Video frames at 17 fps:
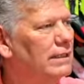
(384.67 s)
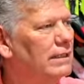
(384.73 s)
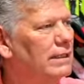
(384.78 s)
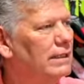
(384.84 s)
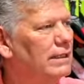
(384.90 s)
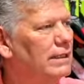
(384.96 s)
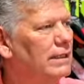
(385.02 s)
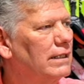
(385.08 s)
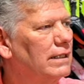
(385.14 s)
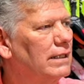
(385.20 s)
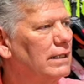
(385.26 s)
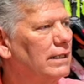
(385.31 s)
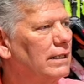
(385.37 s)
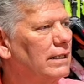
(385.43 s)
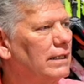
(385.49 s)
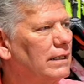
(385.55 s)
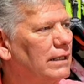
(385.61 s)

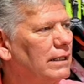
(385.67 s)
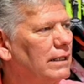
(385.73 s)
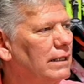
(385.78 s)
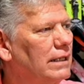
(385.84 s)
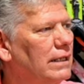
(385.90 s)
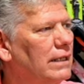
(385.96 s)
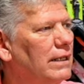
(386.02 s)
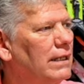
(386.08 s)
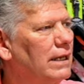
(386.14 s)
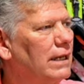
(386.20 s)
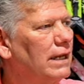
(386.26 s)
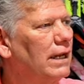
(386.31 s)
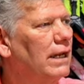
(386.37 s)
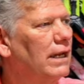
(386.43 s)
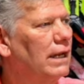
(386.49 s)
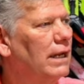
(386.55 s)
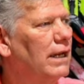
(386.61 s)

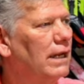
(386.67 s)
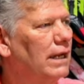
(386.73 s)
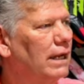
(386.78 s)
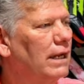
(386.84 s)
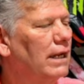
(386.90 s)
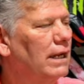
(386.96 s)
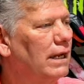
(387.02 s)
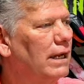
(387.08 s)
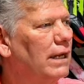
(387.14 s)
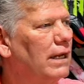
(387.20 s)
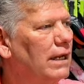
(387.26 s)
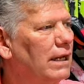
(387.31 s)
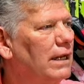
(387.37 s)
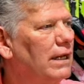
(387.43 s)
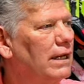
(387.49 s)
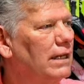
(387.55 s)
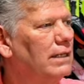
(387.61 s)

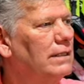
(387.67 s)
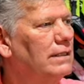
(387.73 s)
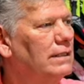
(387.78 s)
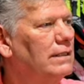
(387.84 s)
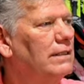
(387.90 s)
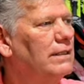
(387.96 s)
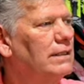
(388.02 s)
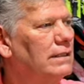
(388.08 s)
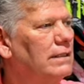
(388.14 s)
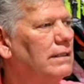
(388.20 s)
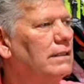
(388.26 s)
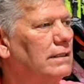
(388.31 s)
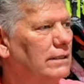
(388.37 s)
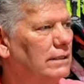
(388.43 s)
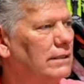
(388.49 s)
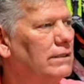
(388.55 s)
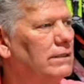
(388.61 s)

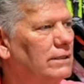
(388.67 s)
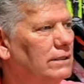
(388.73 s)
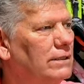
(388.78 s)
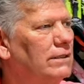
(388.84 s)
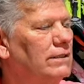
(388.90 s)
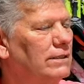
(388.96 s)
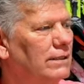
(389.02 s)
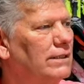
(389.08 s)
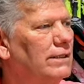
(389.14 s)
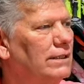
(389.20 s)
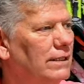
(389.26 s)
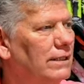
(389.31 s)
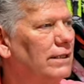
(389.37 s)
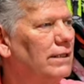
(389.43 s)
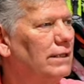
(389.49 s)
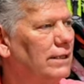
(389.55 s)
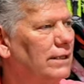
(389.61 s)
The person shown says nothing.